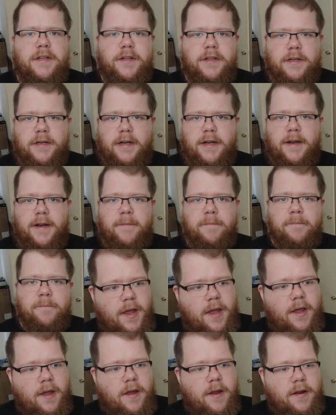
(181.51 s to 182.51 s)
end of the night,
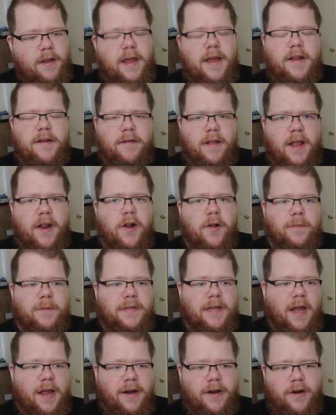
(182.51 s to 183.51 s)
and that that helped
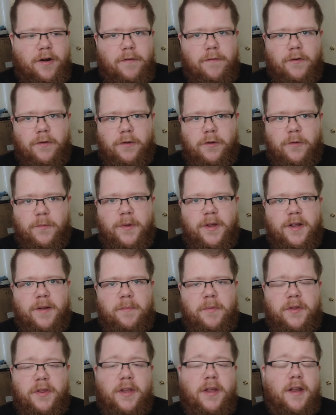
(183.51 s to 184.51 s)
tide it over a little bit.
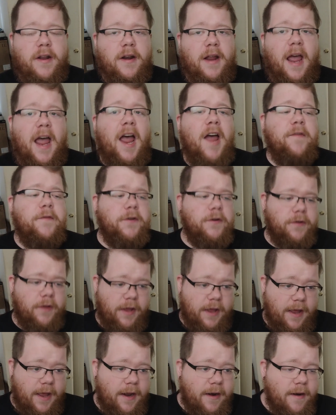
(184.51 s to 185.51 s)
But then after
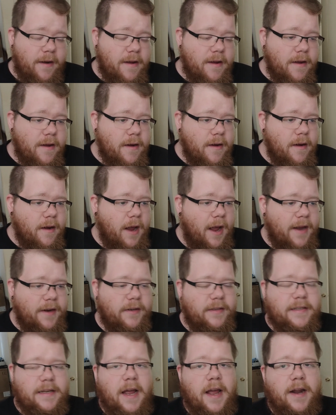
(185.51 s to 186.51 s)
that, I
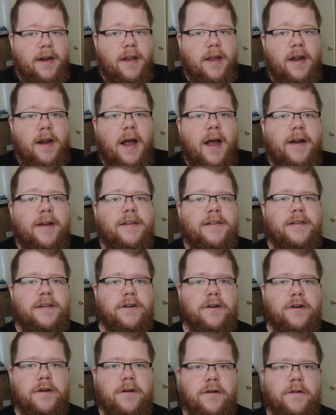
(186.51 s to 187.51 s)
decided I
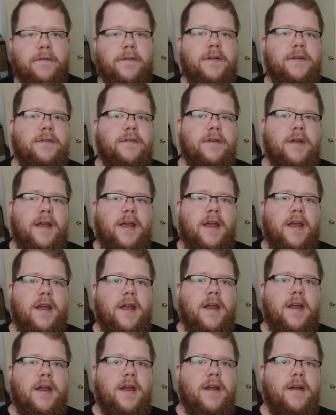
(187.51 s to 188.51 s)
deserved
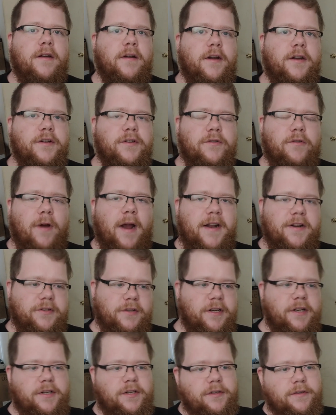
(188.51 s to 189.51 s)
a
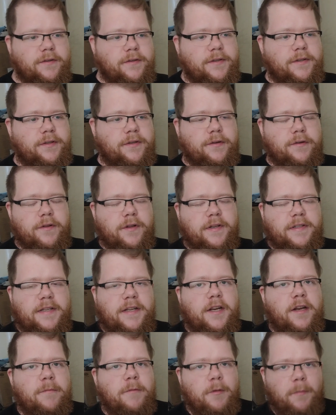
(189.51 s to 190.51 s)
congratulations to the
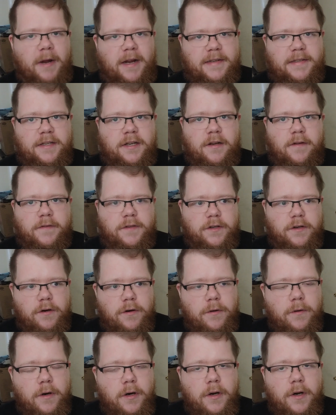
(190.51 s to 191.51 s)
team and myself.
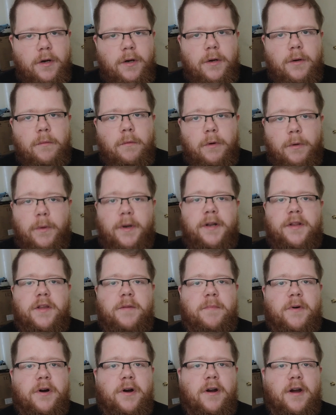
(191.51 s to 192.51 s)
So we went to the
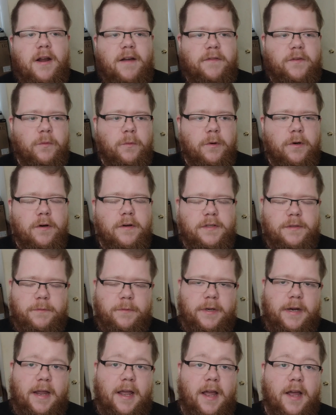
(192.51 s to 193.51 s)
bar afterwards, and
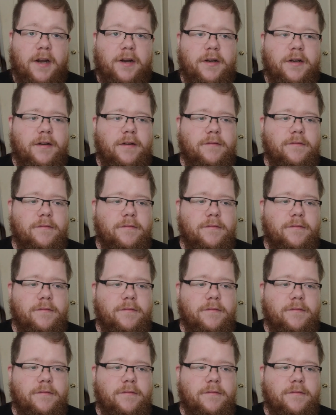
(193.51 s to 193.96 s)
we got